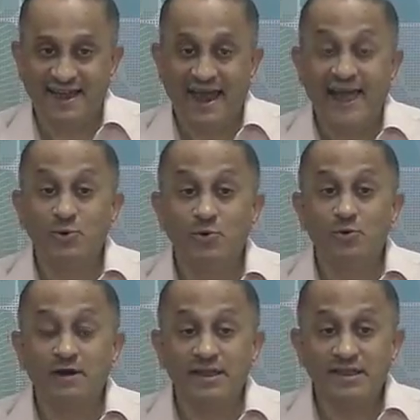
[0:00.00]
And you
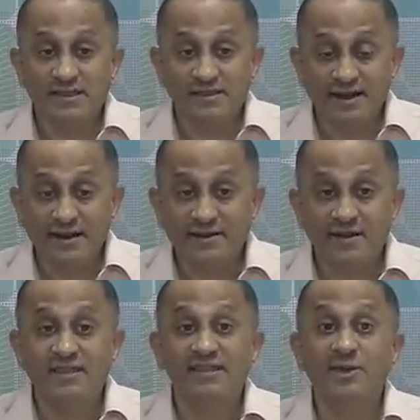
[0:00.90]
construct
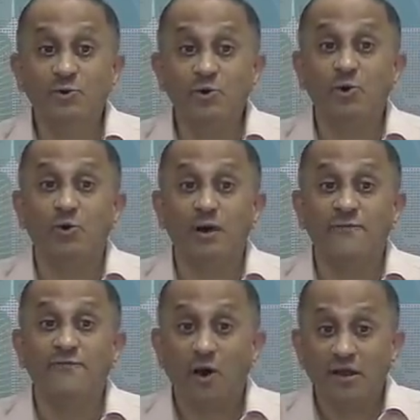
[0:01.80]
a pseudo, a
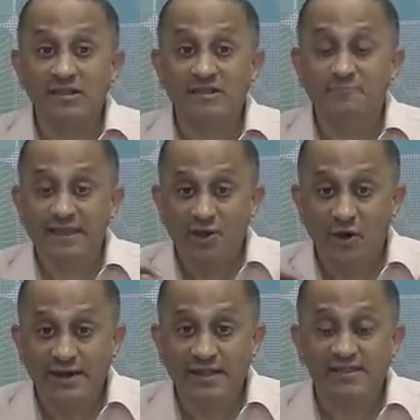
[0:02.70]
false
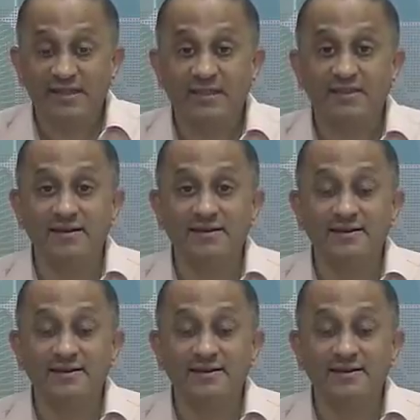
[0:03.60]
periodic signal.